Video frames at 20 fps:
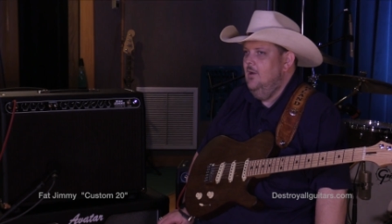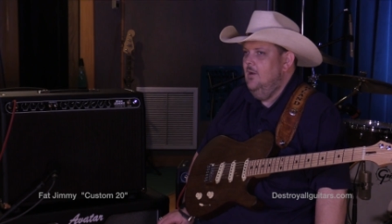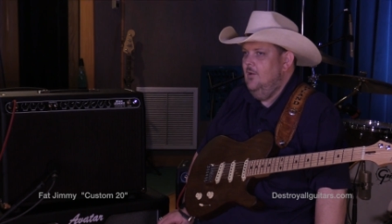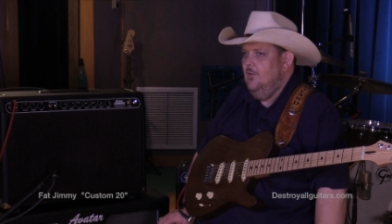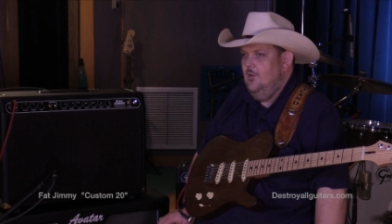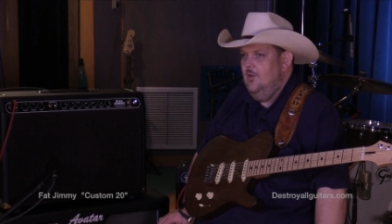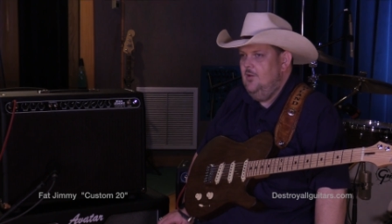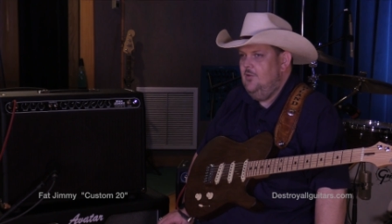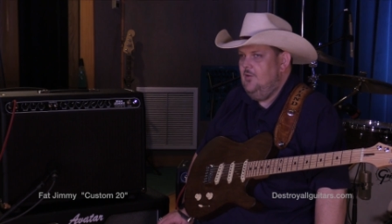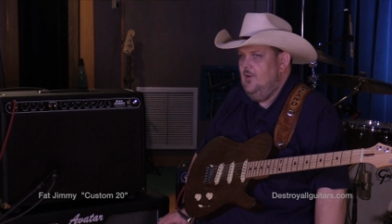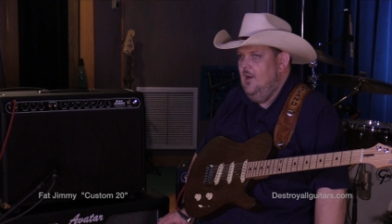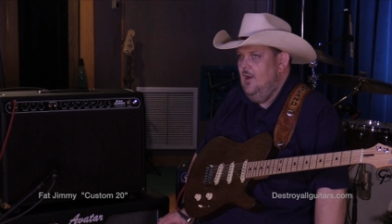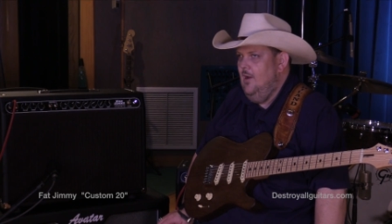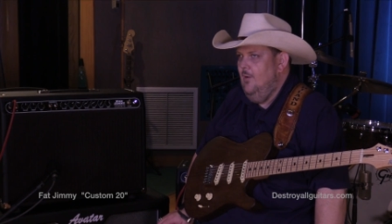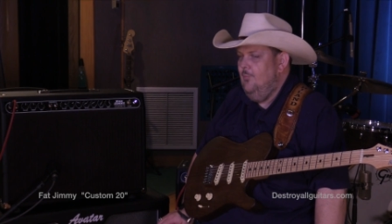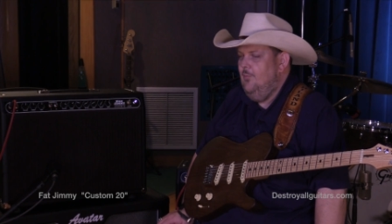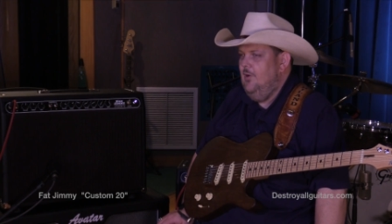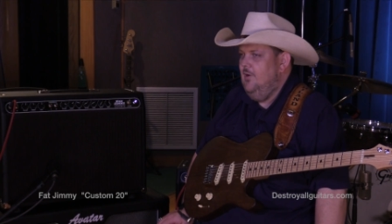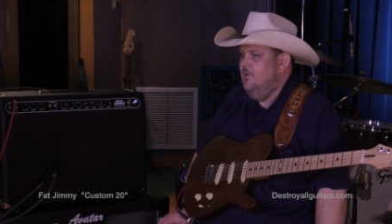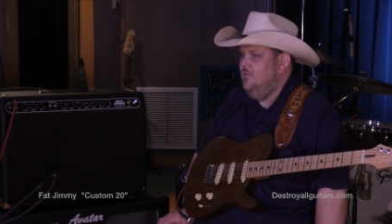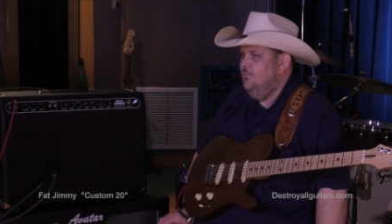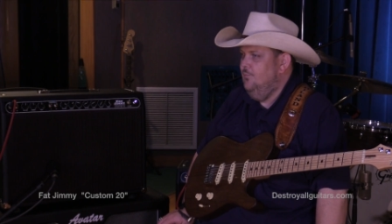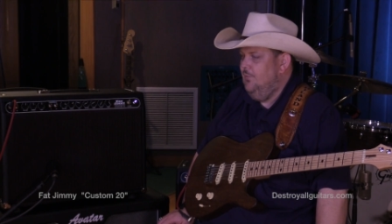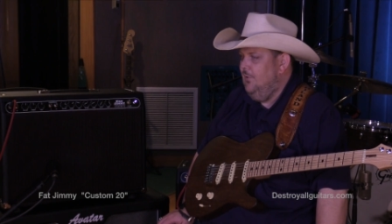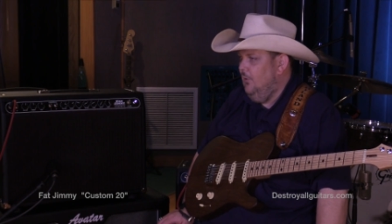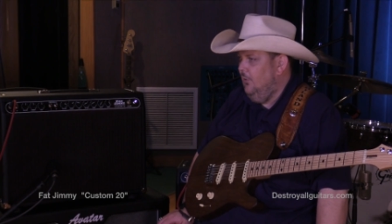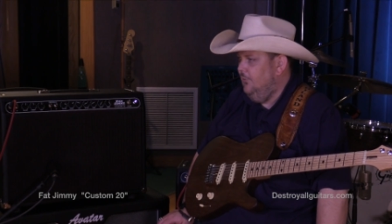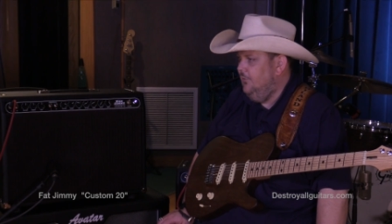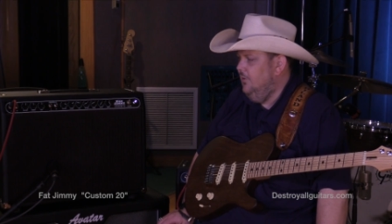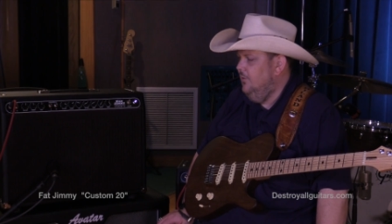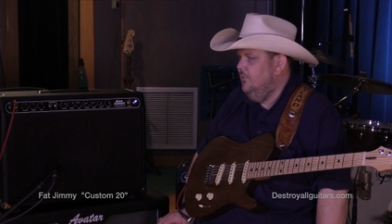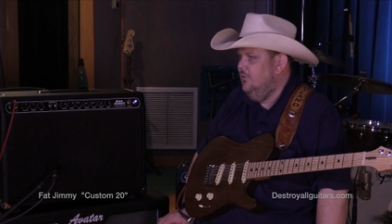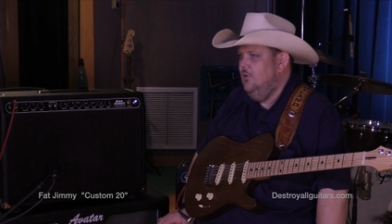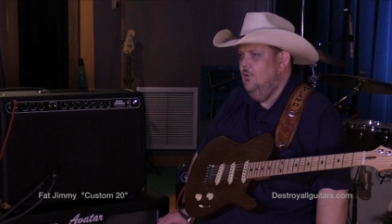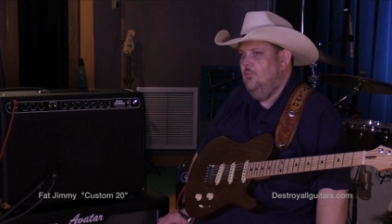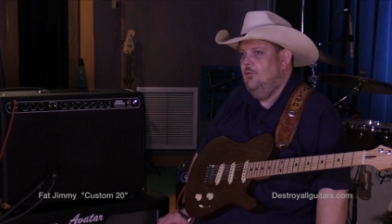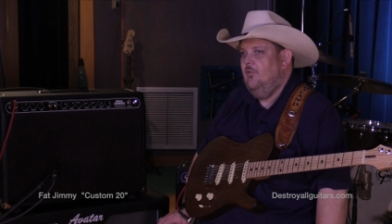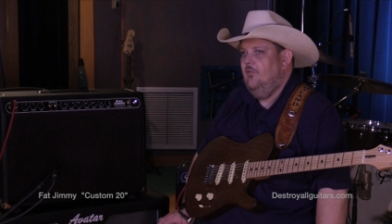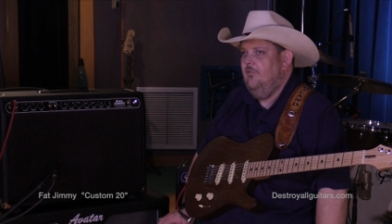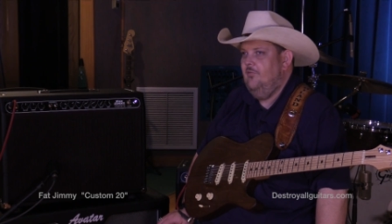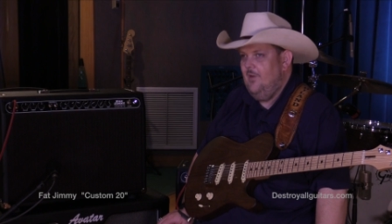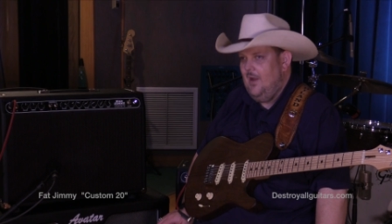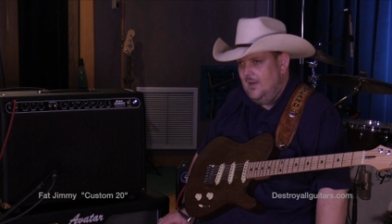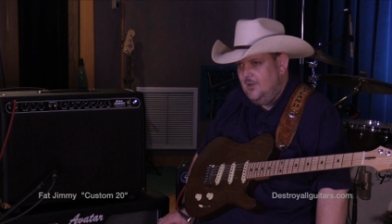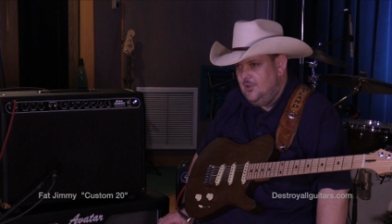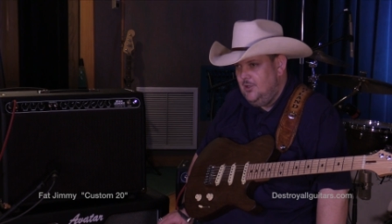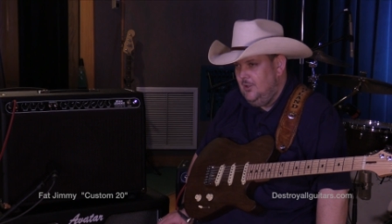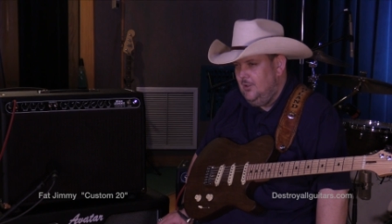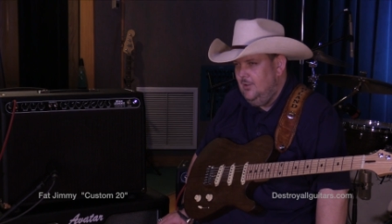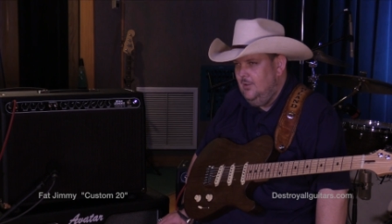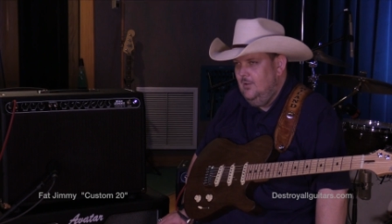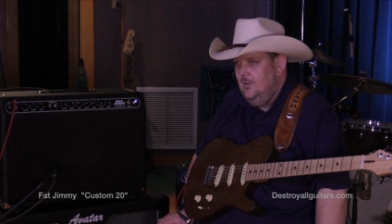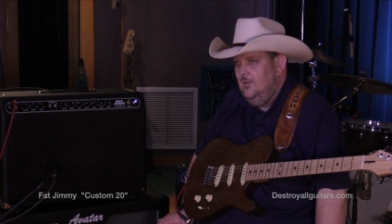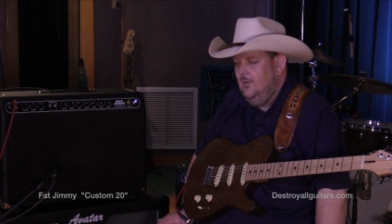this amp is built to perfection.